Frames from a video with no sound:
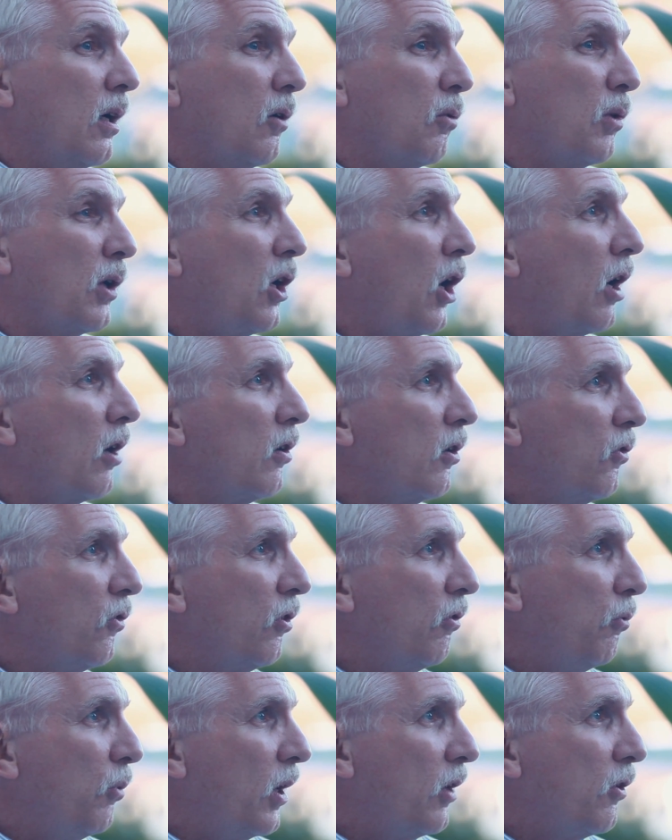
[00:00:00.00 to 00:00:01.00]
regardless
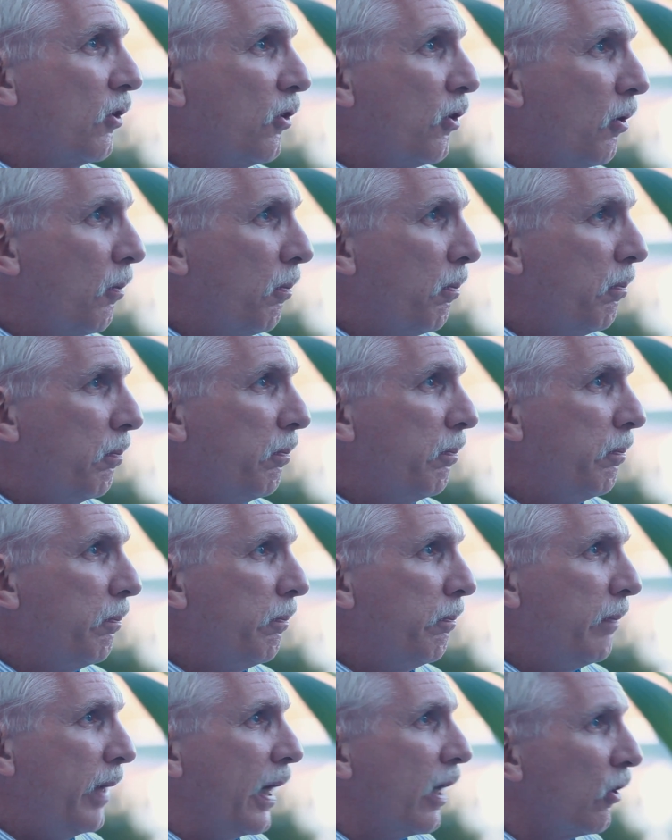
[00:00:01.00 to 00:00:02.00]
of whether they're
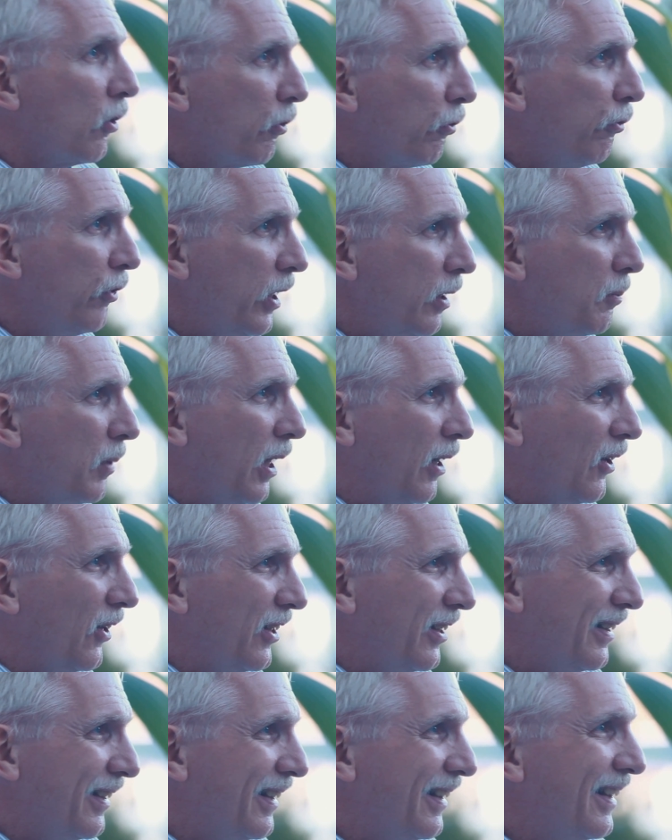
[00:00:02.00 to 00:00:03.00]
male or
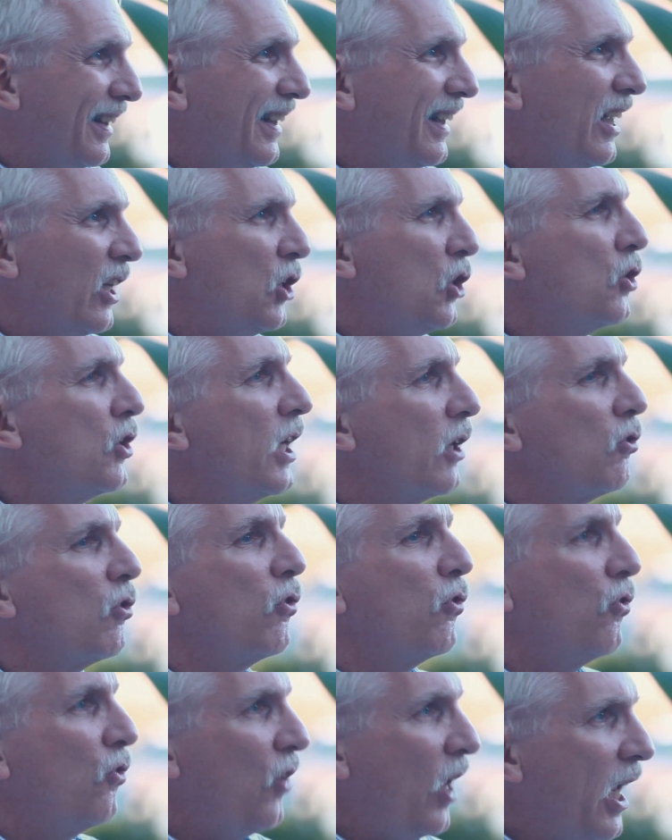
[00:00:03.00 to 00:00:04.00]
female, you get
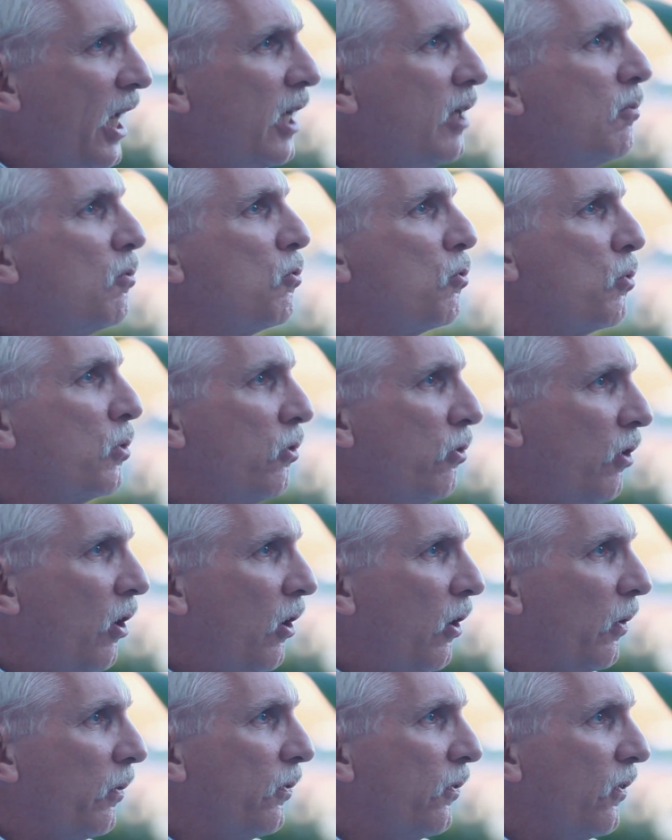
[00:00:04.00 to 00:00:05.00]
the same
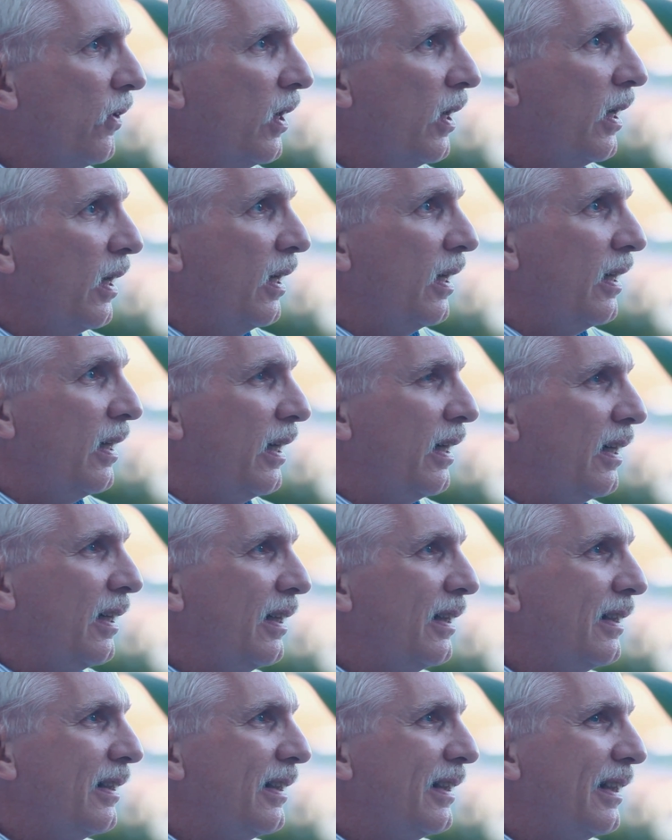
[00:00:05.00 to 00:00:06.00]
results.
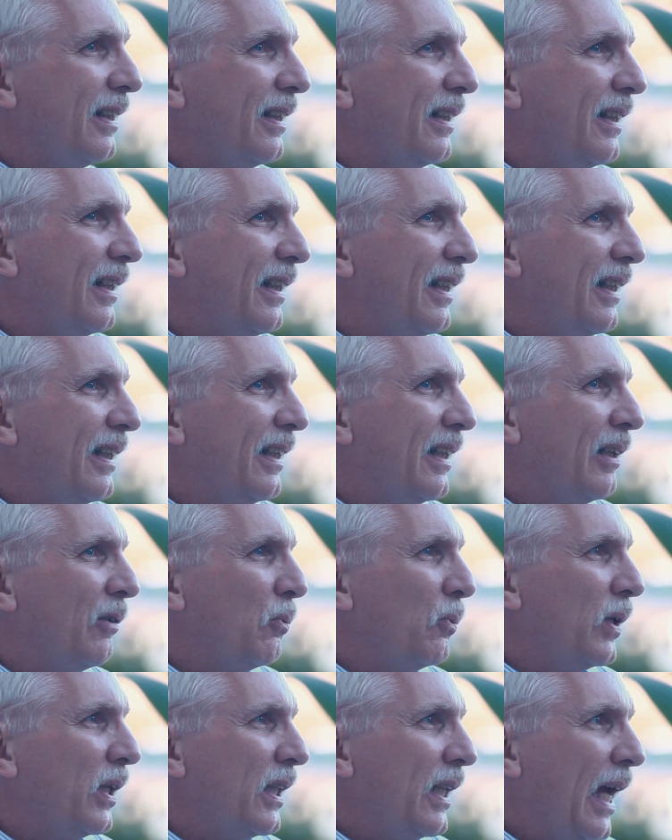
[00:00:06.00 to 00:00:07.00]

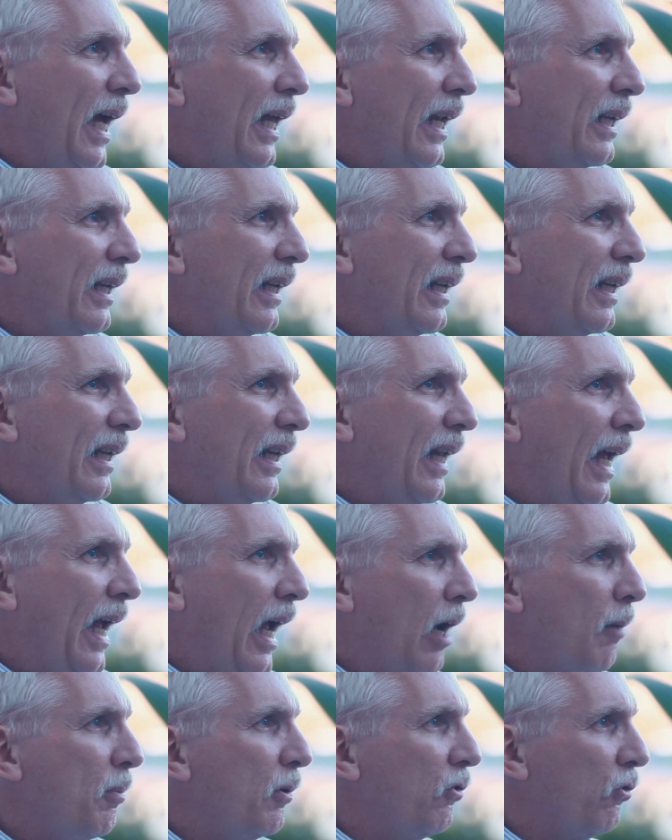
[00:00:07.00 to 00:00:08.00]
And when that
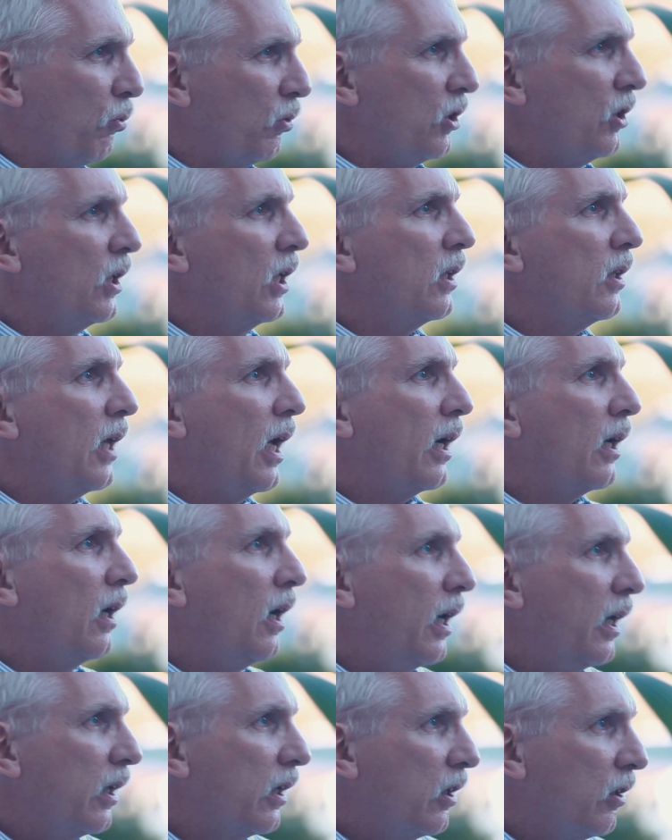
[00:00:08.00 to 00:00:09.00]
happens, when you get that kind of